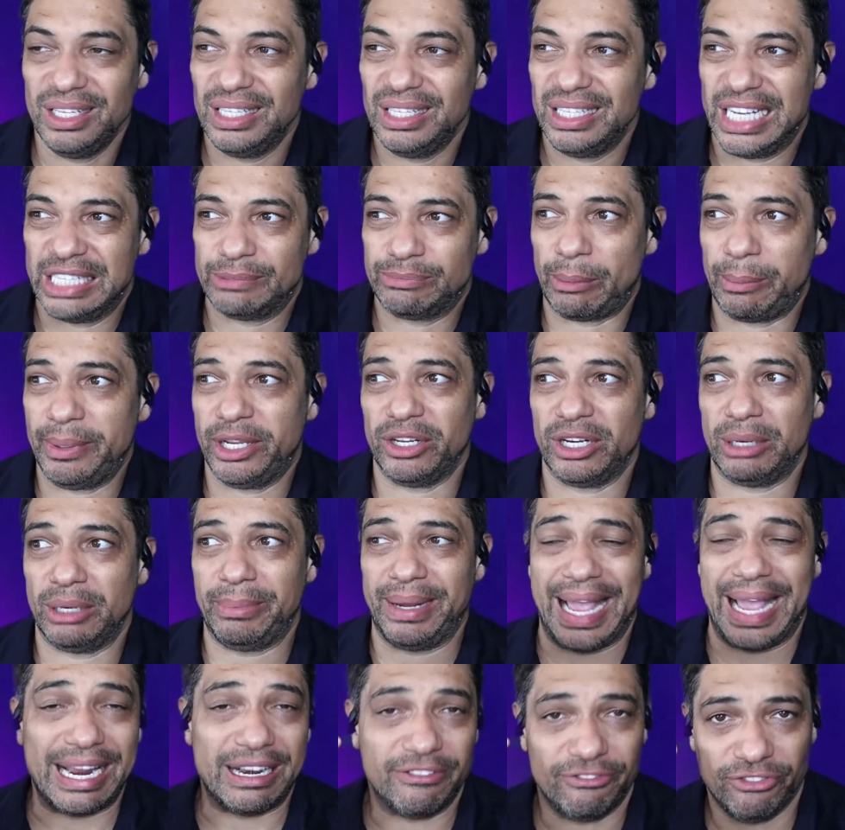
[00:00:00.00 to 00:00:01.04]
It's probably going to be
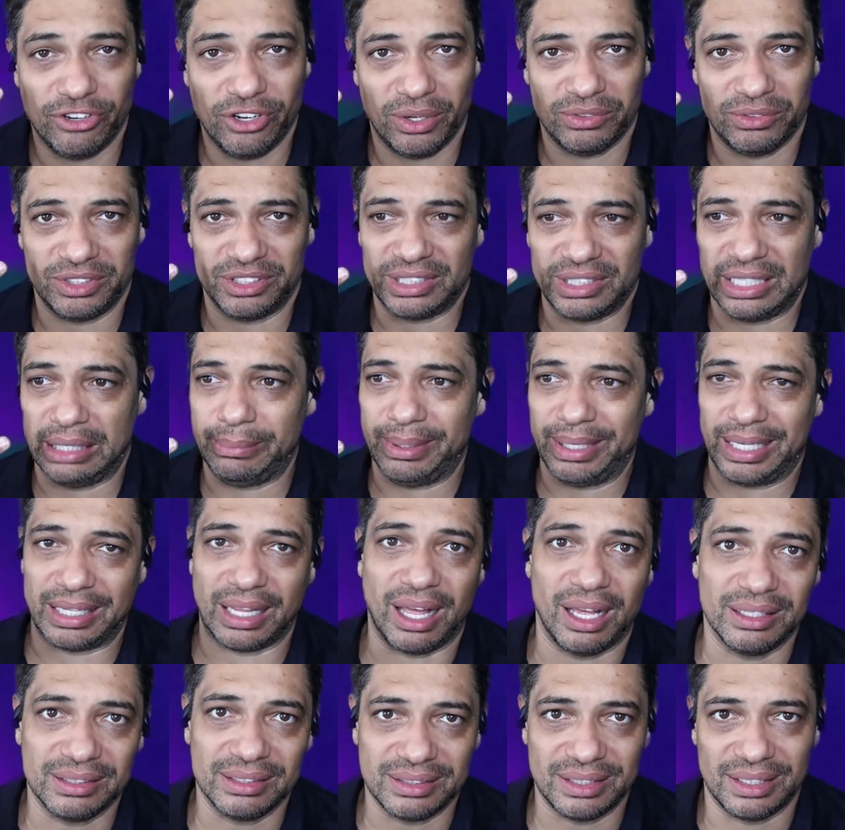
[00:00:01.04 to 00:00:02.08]
headphones. It's going to be
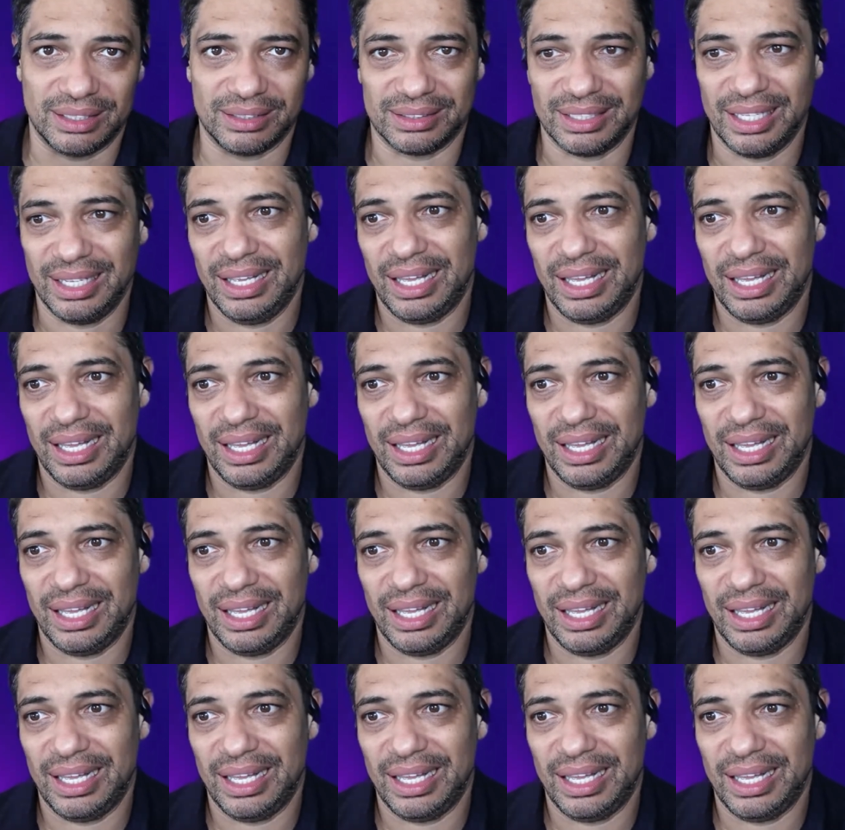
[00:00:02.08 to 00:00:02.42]
glasses,